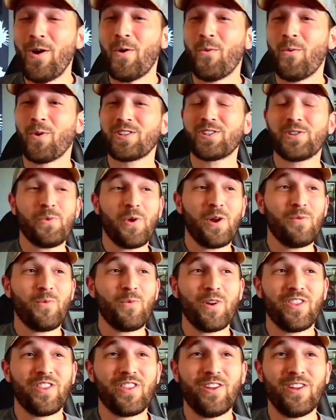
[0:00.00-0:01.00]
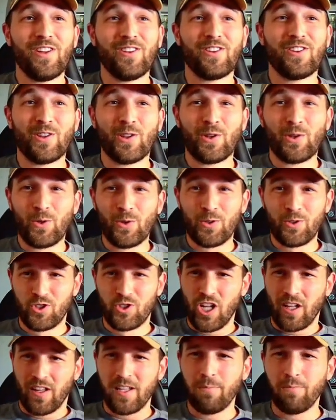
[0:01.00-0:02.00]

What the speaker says: What's the one with the little jelly